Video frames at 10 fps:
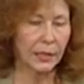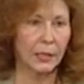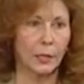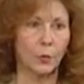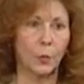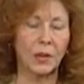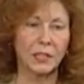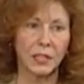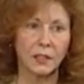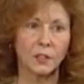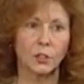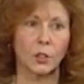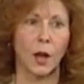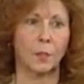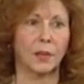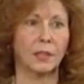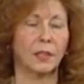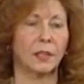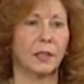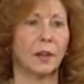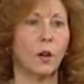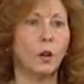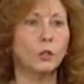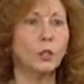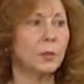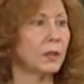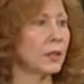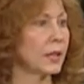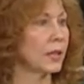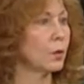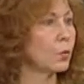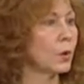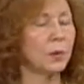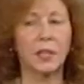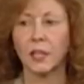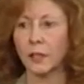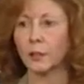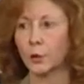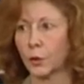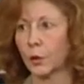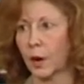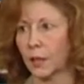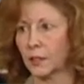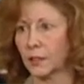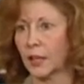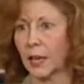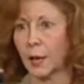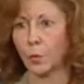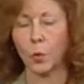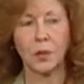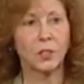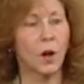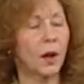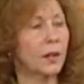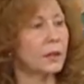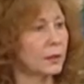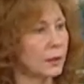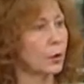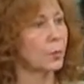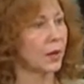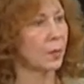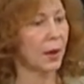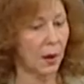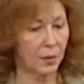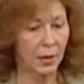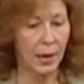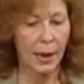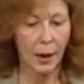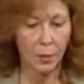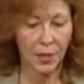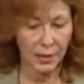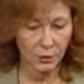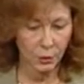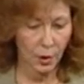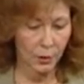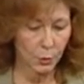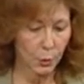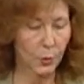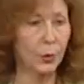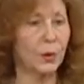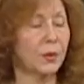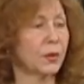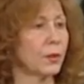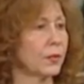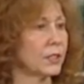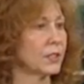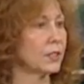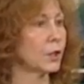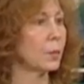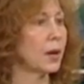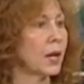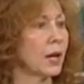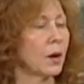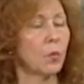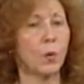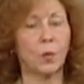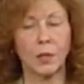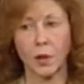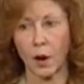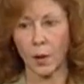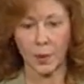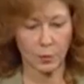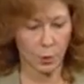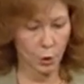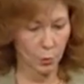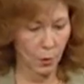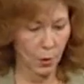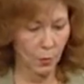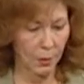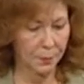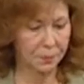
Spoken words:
If we didn't stop it, ultimately we would kill neurons. And we'll be talking a little bit about how that's thought to occur in the nervous system when we talk about stroke.